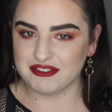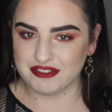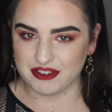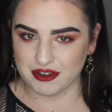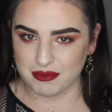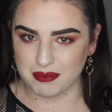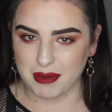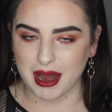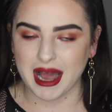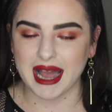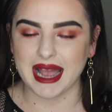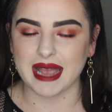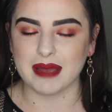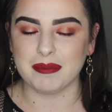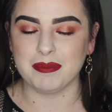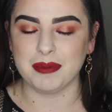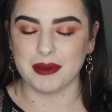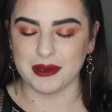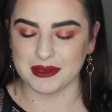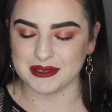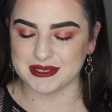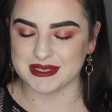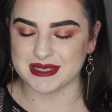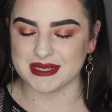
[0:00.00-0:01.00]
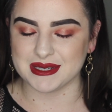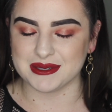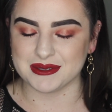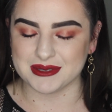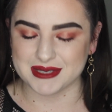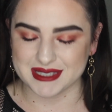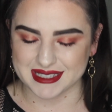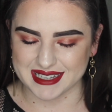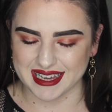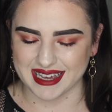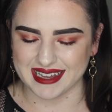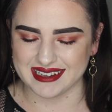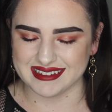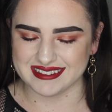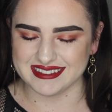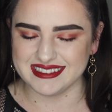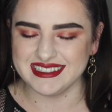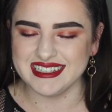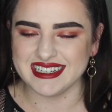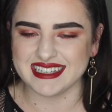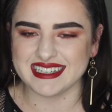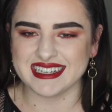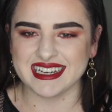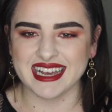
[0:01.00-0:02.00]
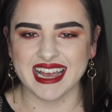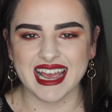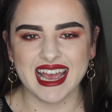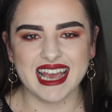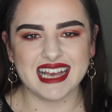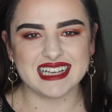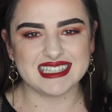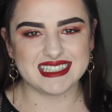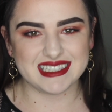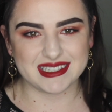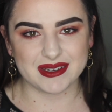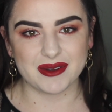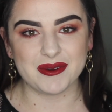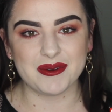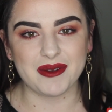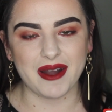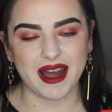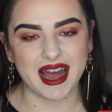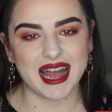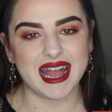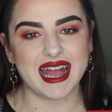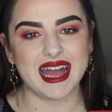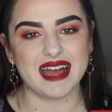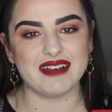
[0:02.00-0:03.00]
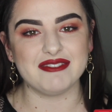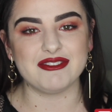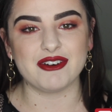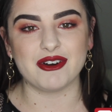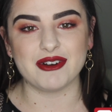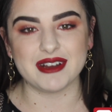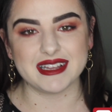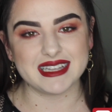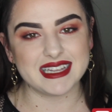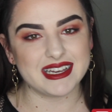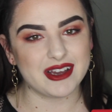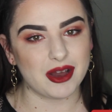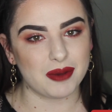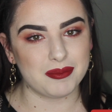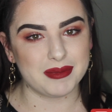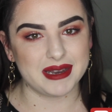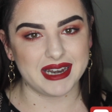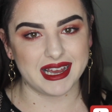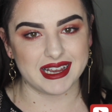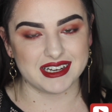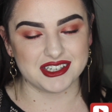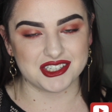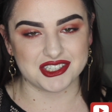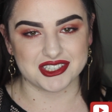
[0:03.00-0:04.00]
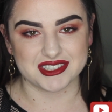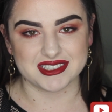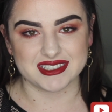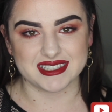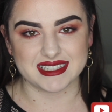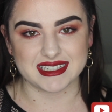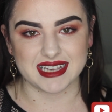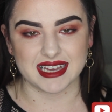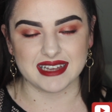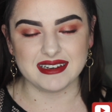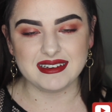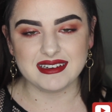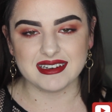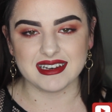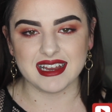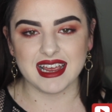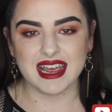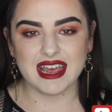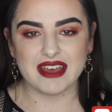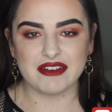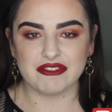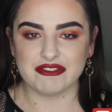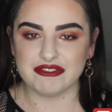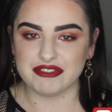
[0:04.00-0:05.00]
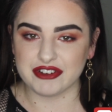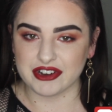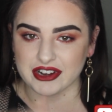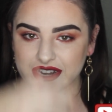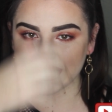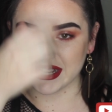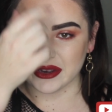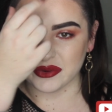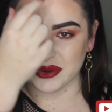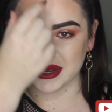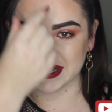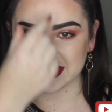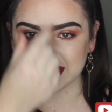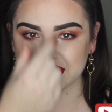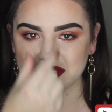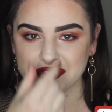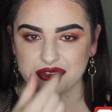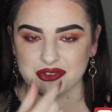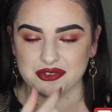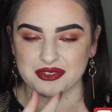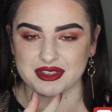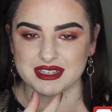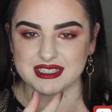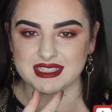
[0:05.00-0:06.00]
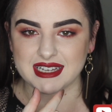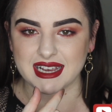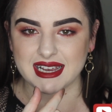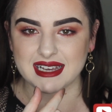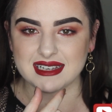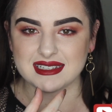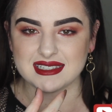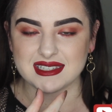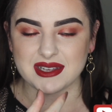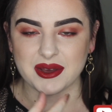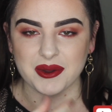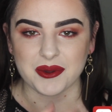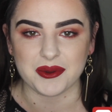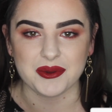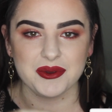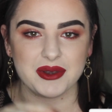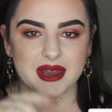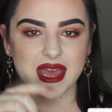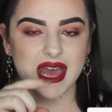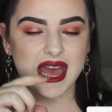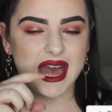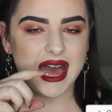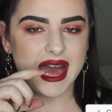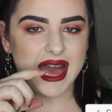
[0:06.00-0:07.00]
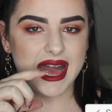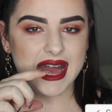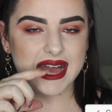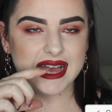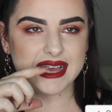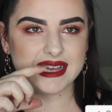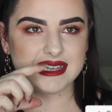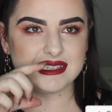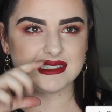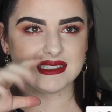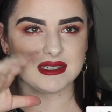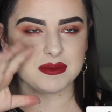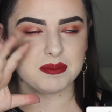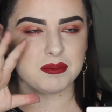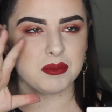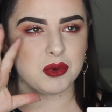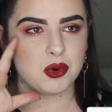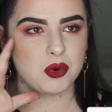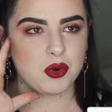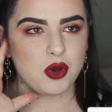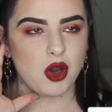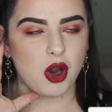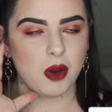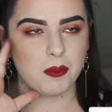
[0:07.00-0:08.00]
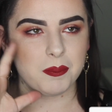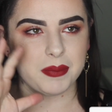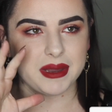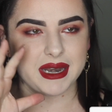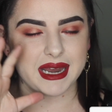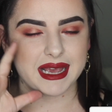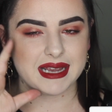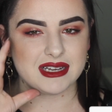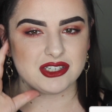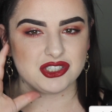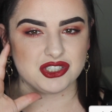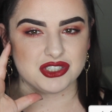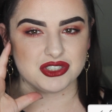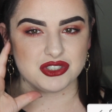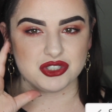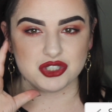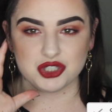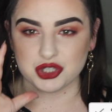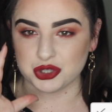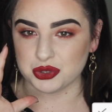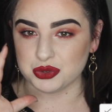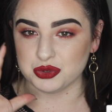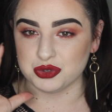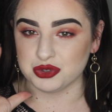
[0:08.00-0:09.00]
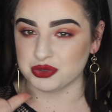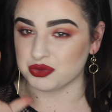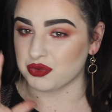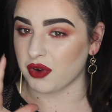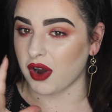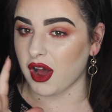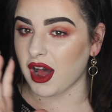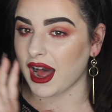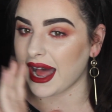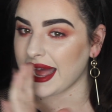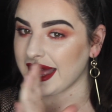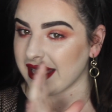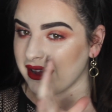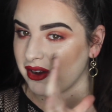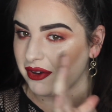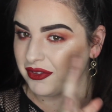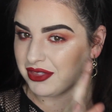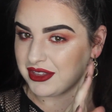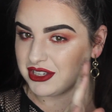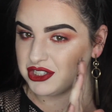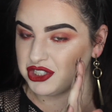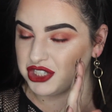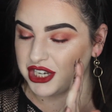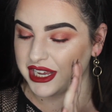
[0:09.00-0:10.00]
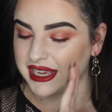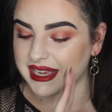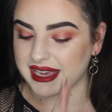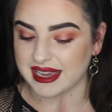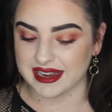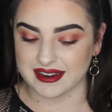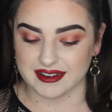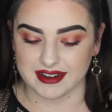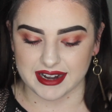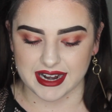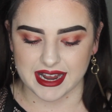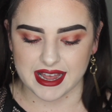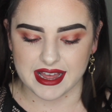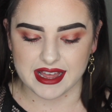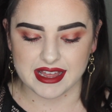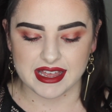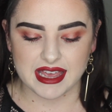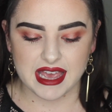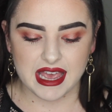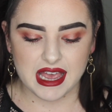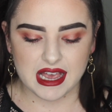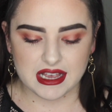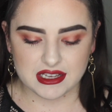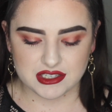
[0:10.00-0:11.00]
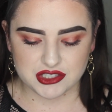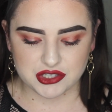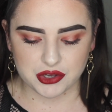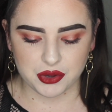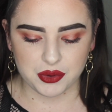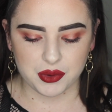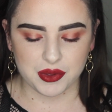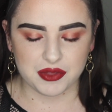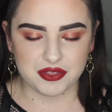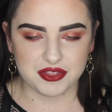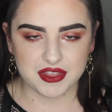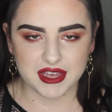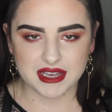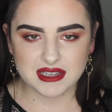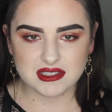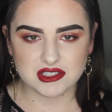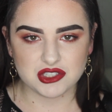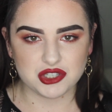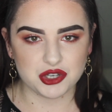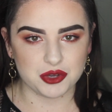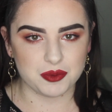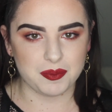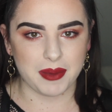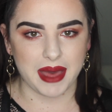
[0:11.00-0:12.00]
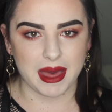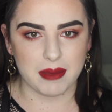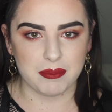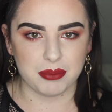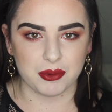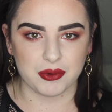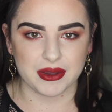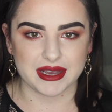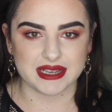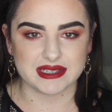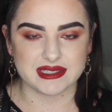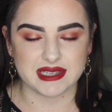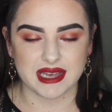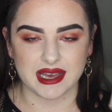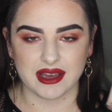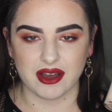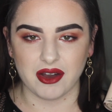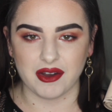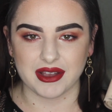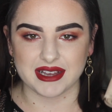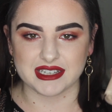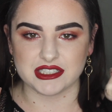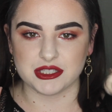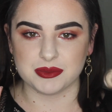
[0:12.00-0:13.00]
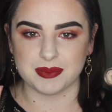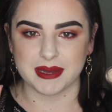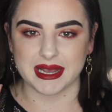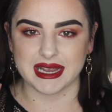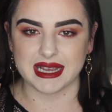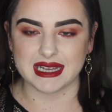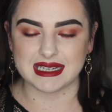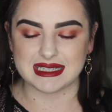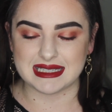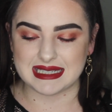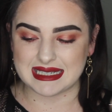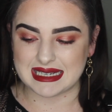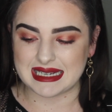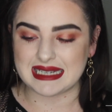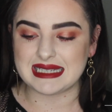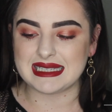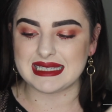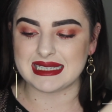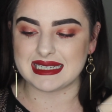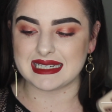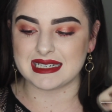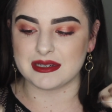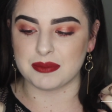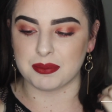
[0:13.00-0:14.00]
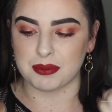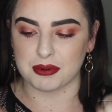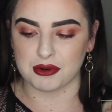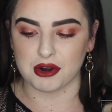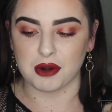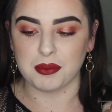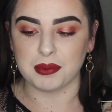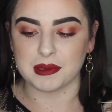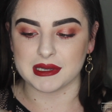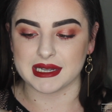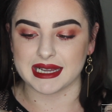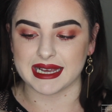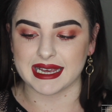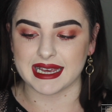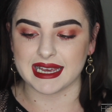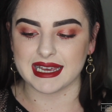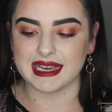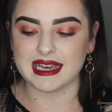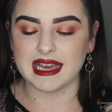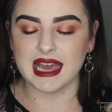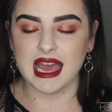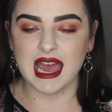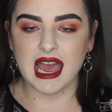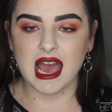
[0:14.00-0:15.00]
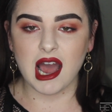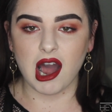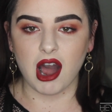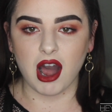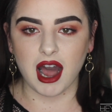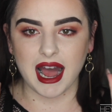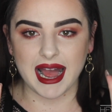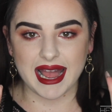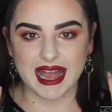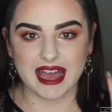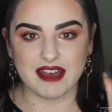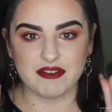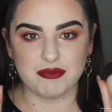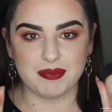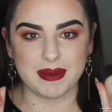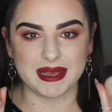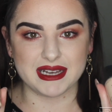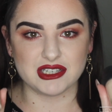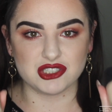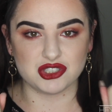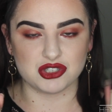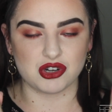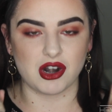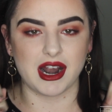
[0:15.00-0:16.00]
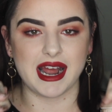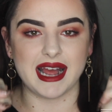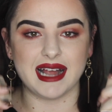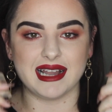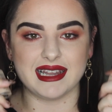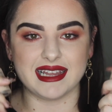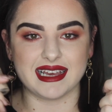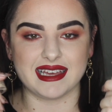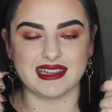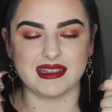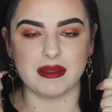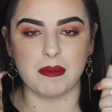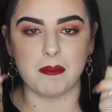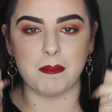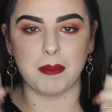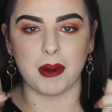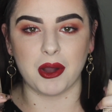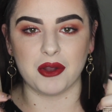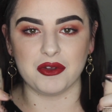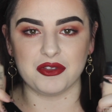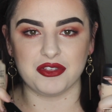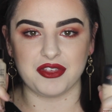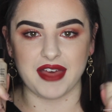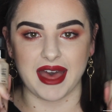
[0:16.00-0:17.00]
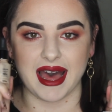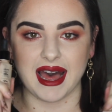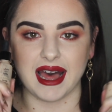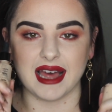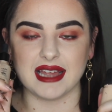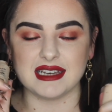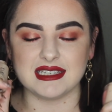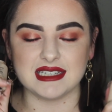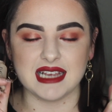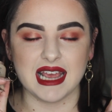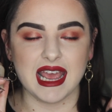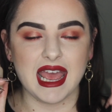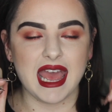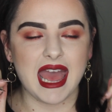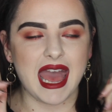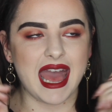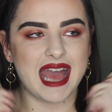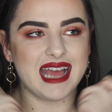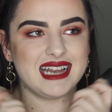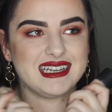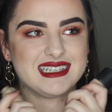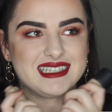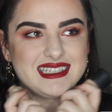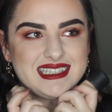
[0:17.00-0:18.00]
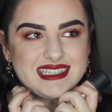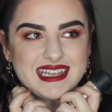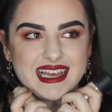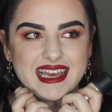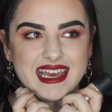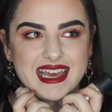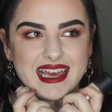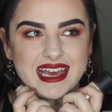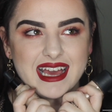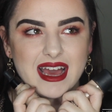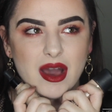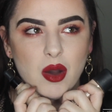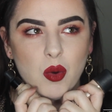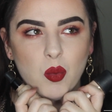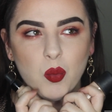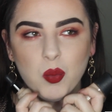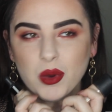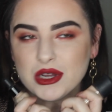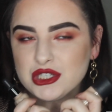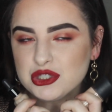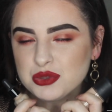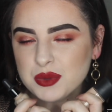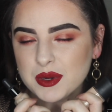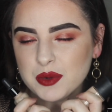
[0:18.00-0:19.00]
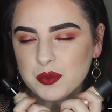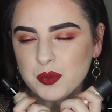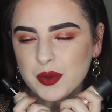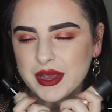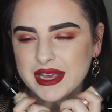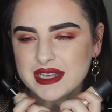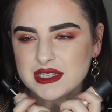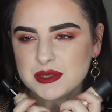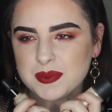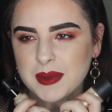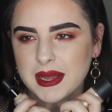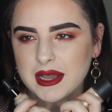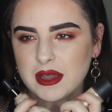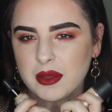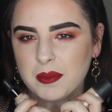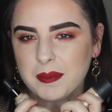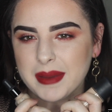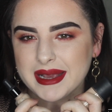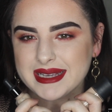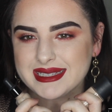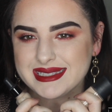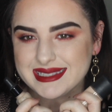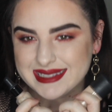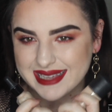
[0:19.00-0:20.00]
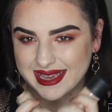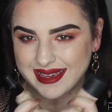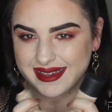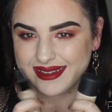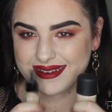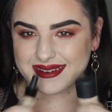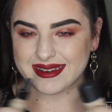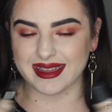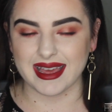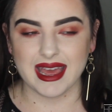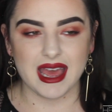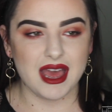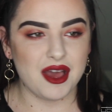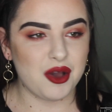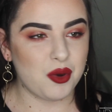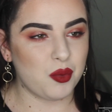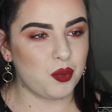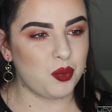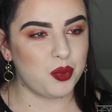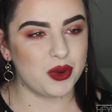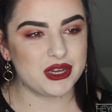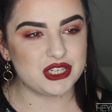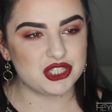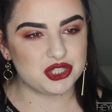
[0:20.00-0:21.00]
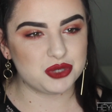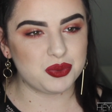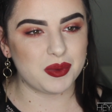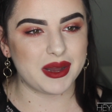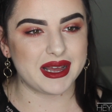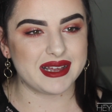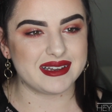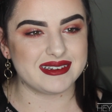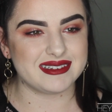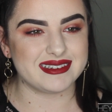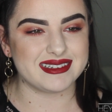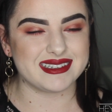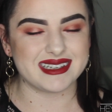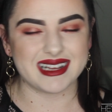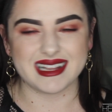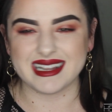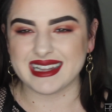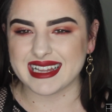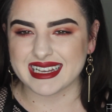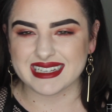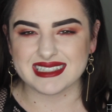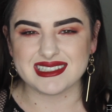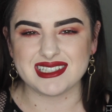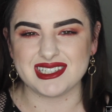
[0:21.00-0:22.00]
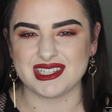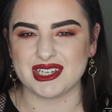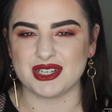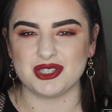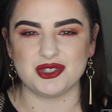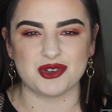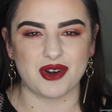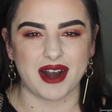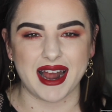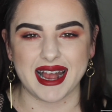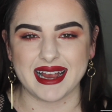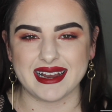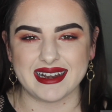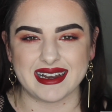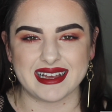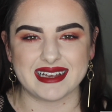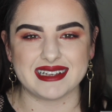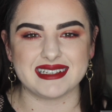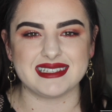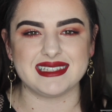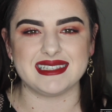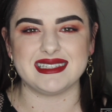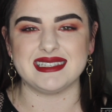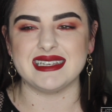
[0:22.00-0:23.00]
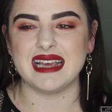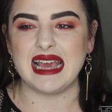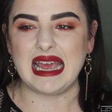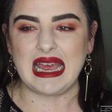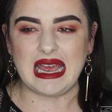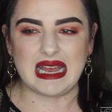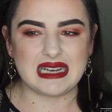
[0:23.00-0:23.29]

for my personal skin. So I have oily combination skin, very oily through the T-zone and more combination to dry on the cheek area. So these two bad boys are going to be tested properly. I have been trialing them both out and seeing which one wears well on my skin, which one clings to dryness,